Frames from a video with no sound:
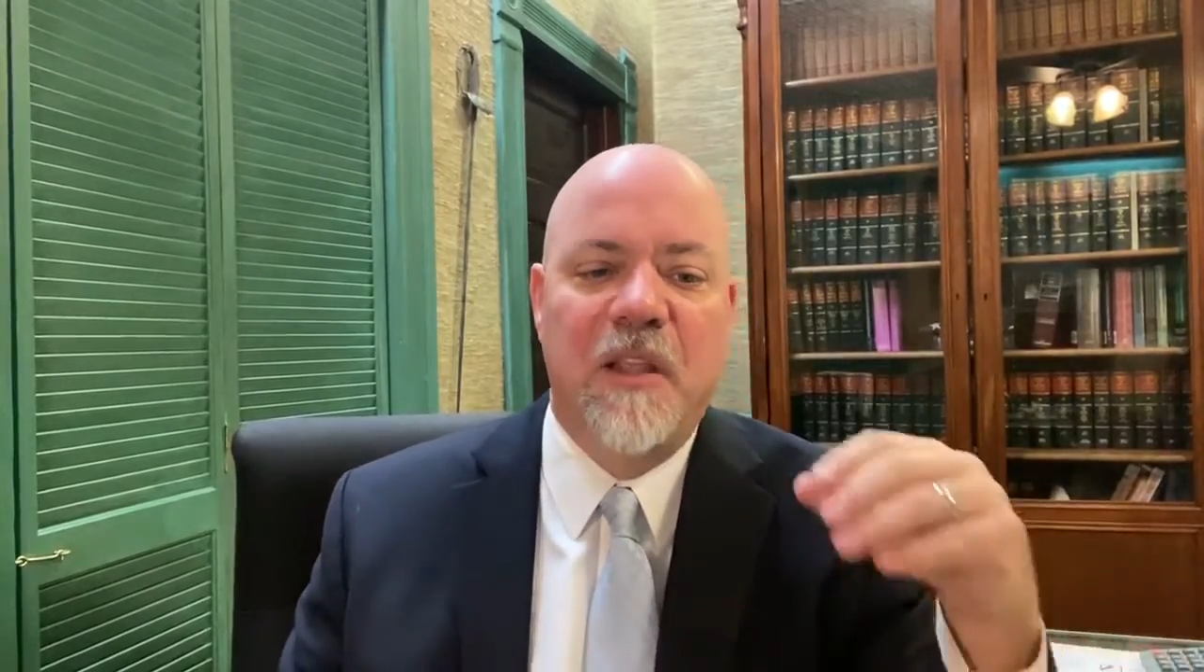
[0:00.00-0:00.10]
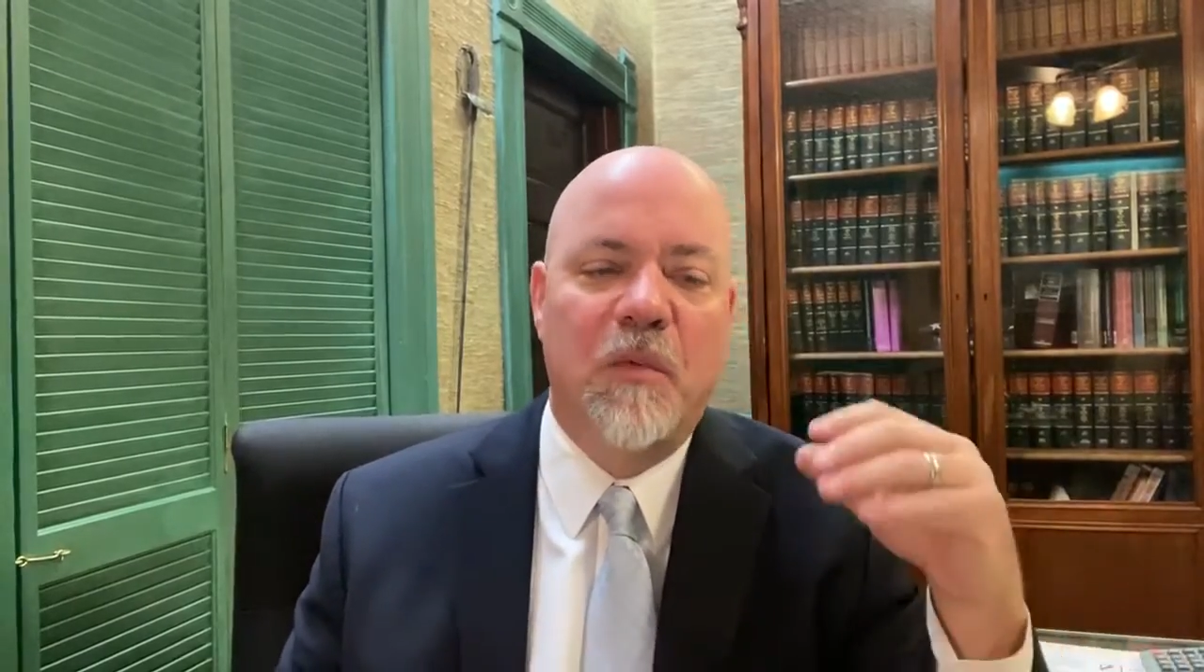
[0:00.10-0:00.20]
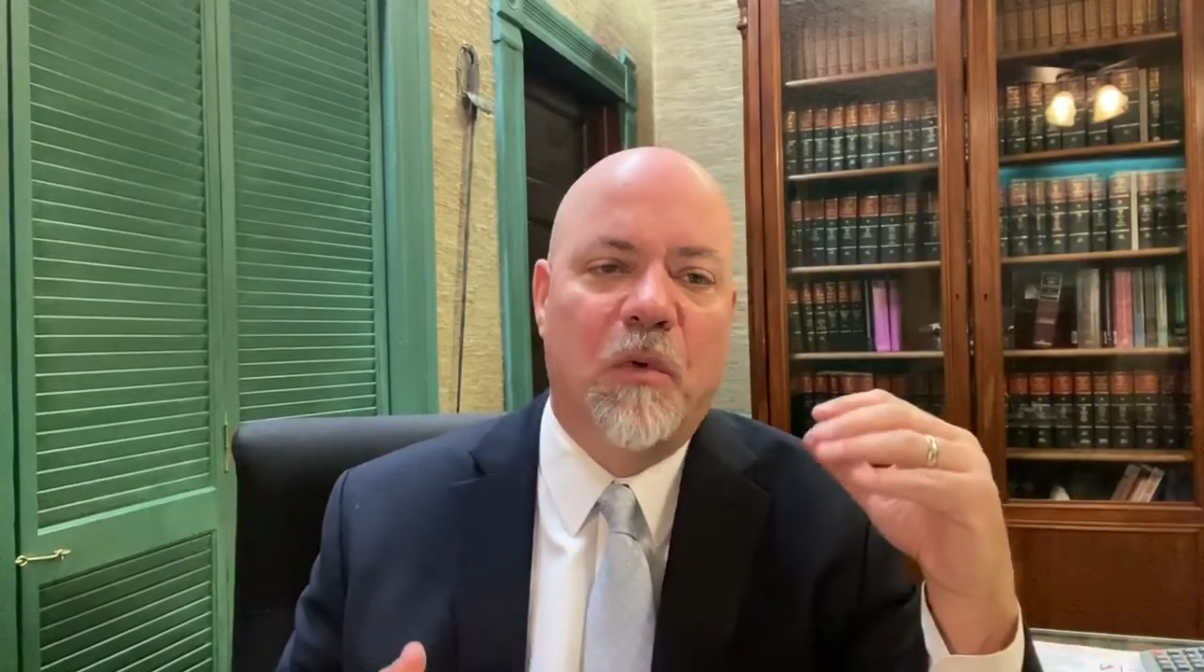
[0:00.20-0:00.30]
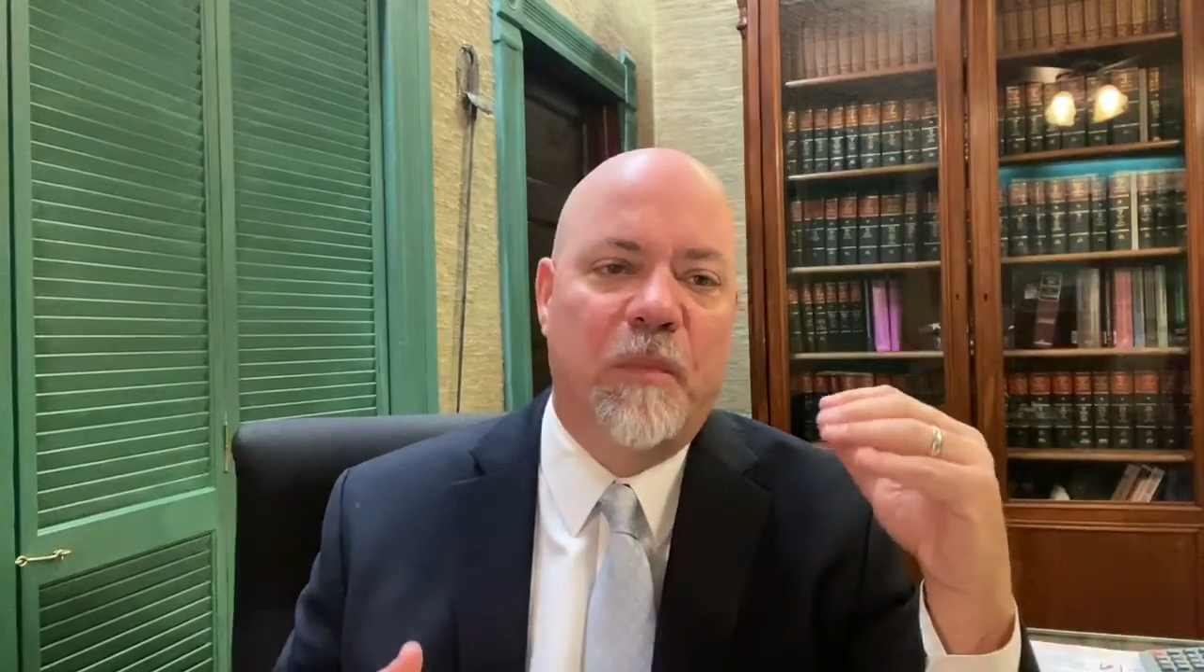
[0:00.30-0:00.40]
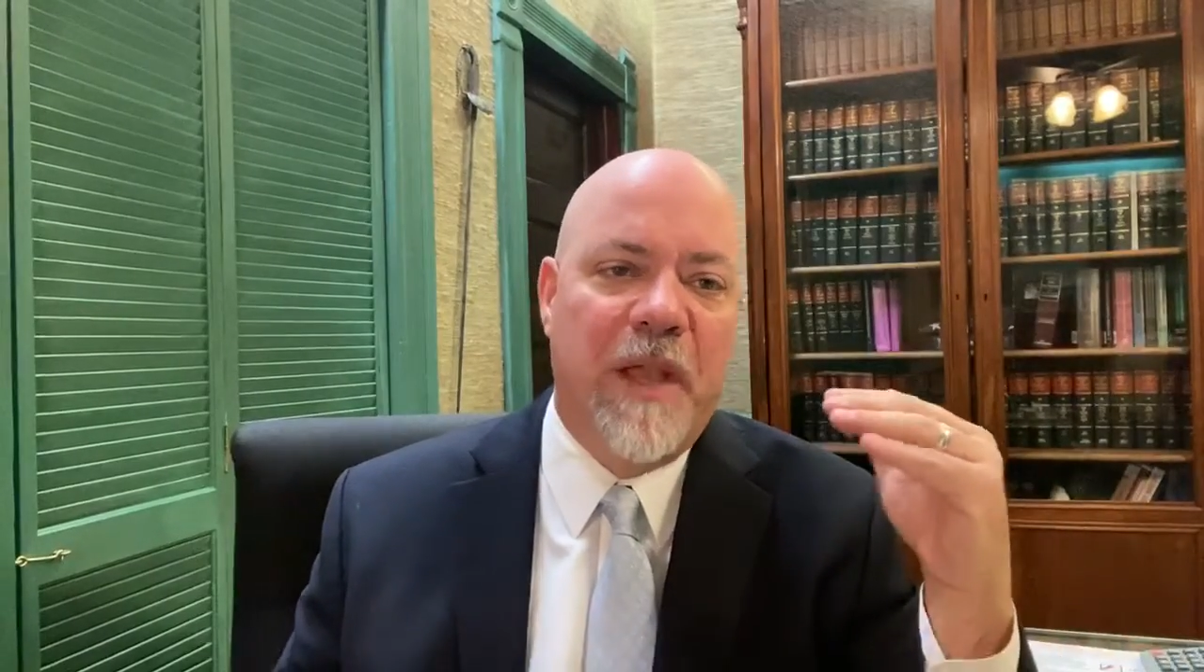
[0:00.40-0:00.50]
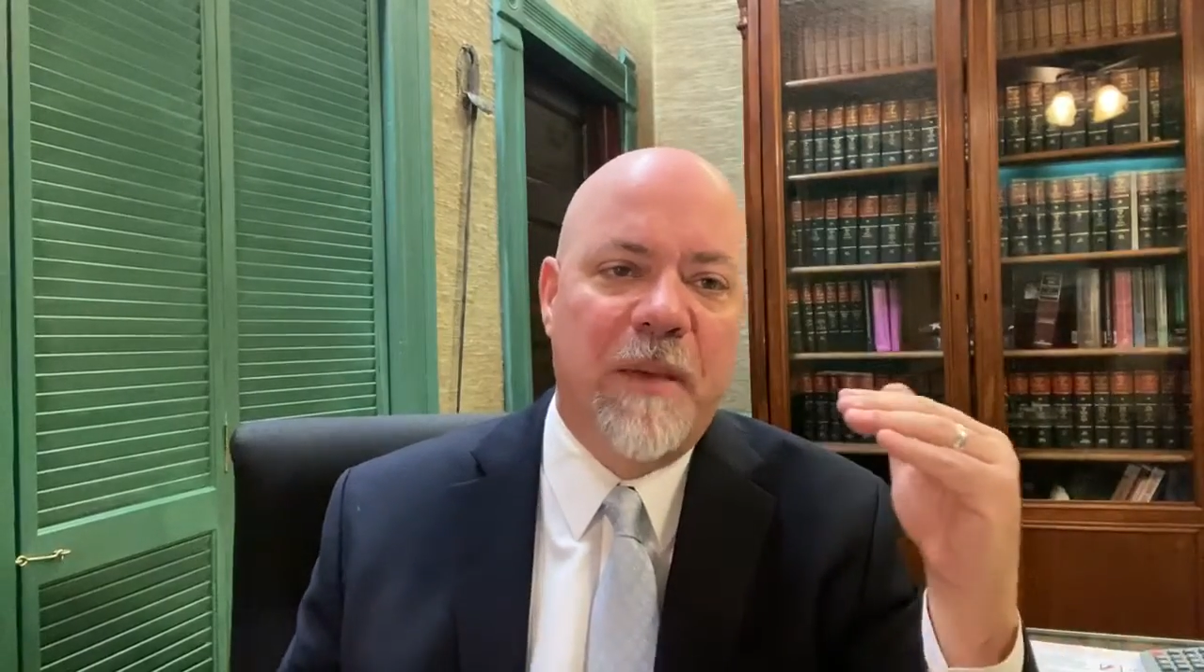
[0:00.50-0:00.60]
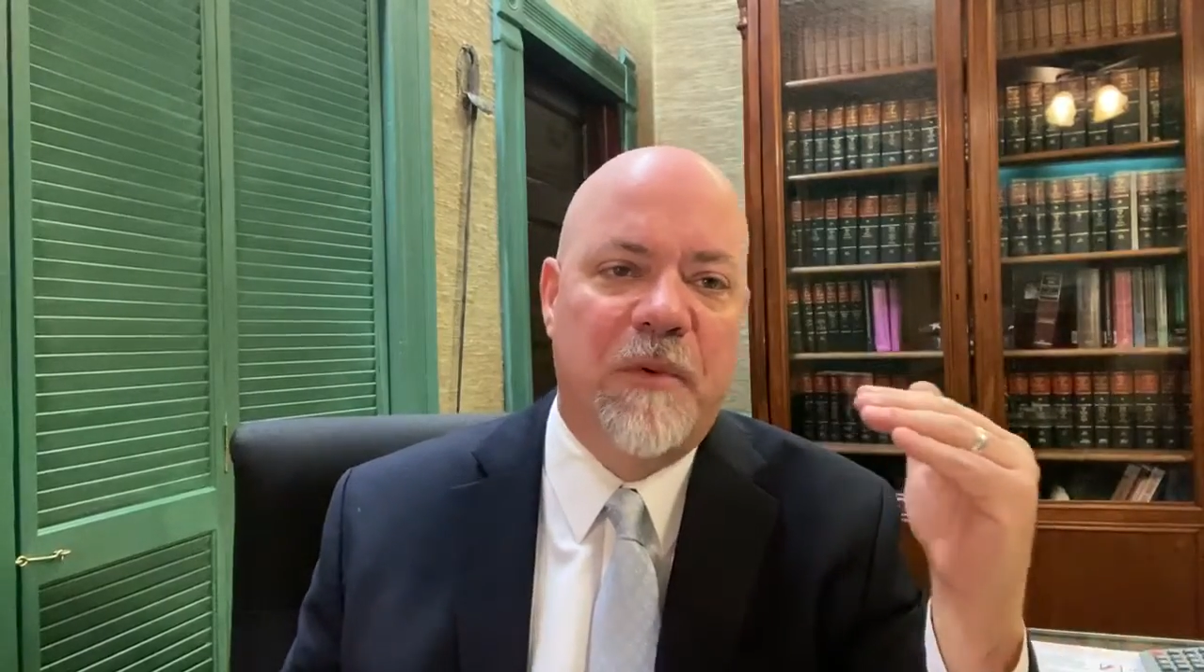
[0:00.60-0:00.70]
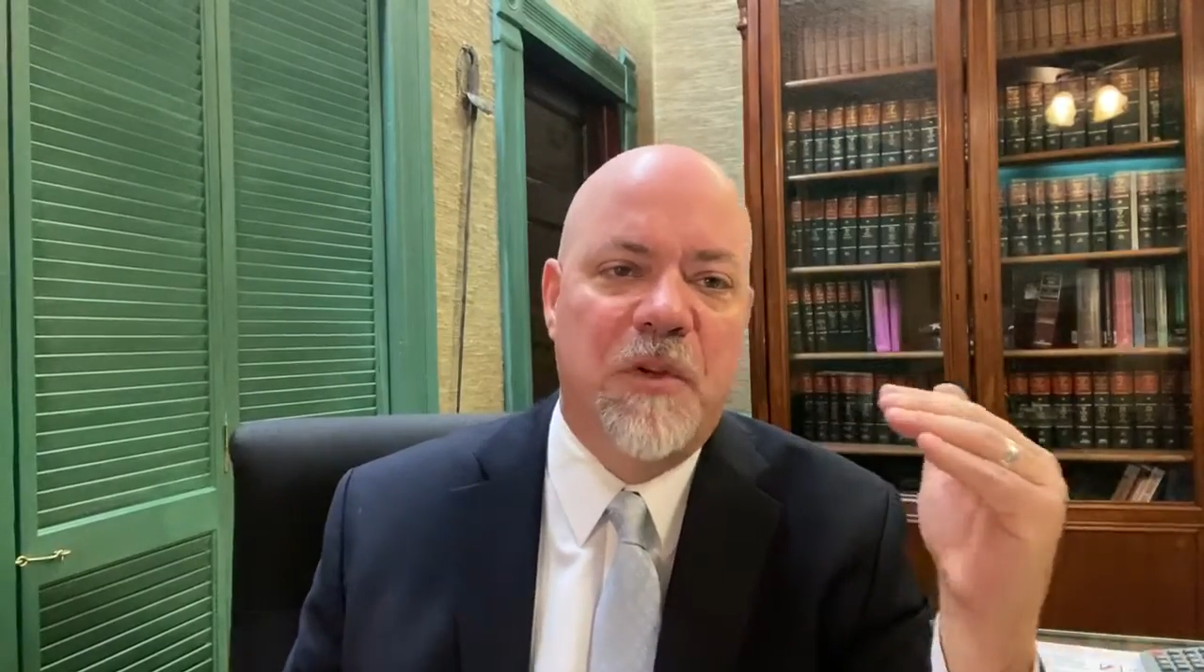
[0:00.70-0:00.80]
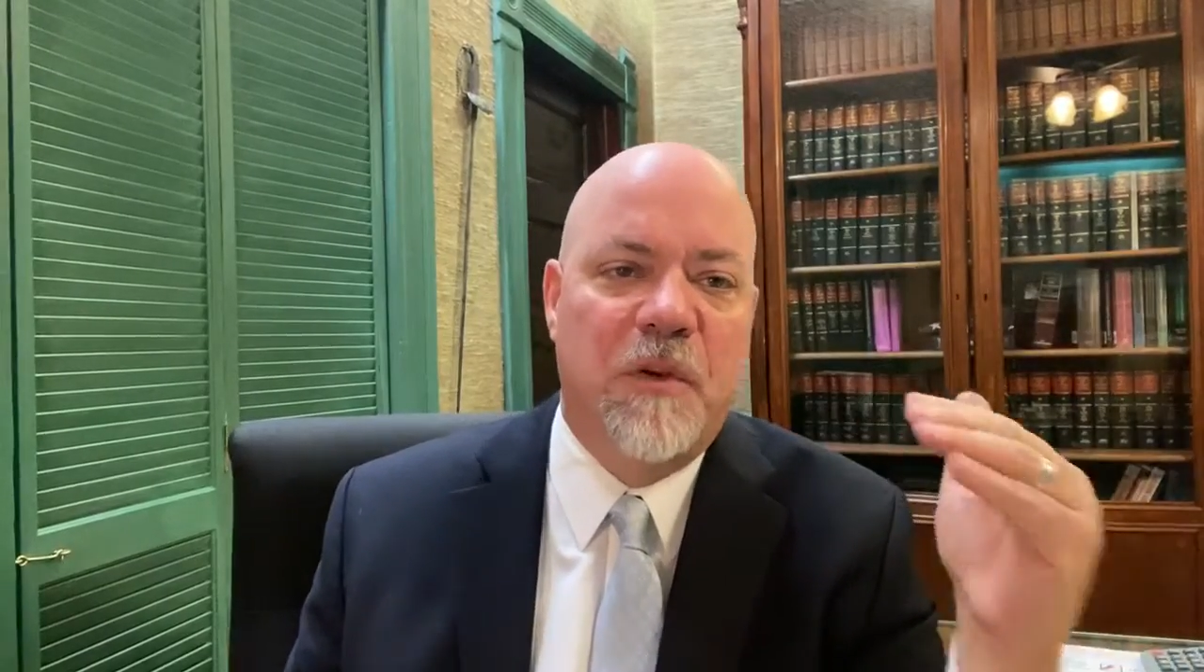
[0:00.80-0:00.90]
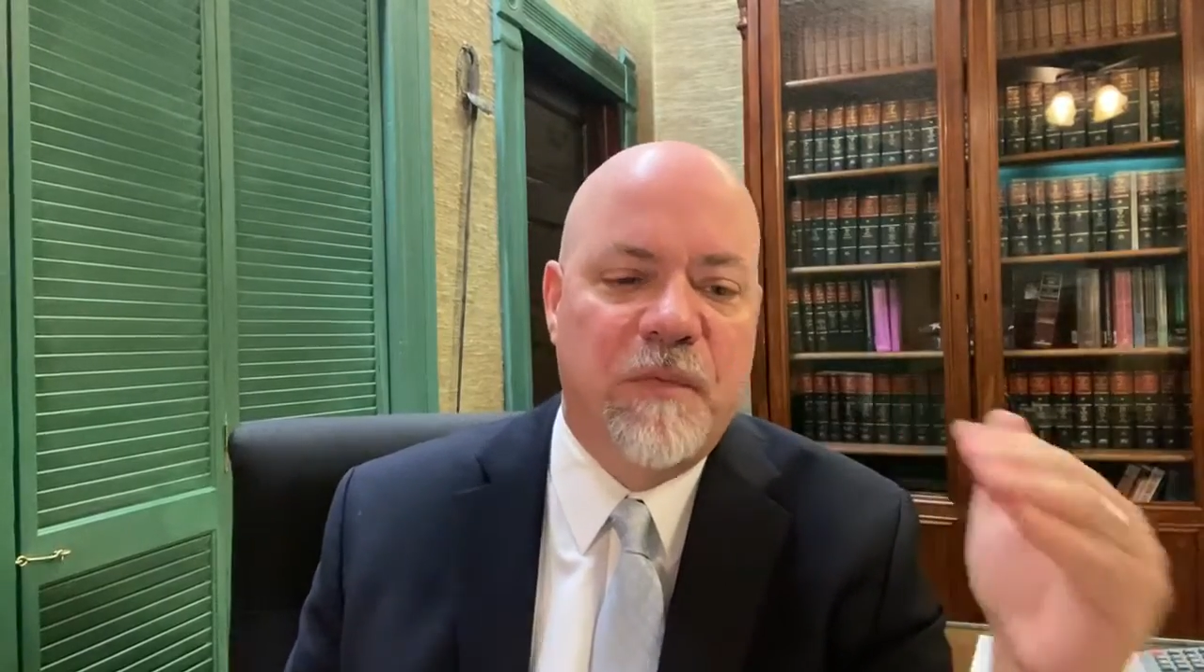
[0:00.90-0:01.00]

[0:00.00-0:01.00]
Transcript: You want to be able to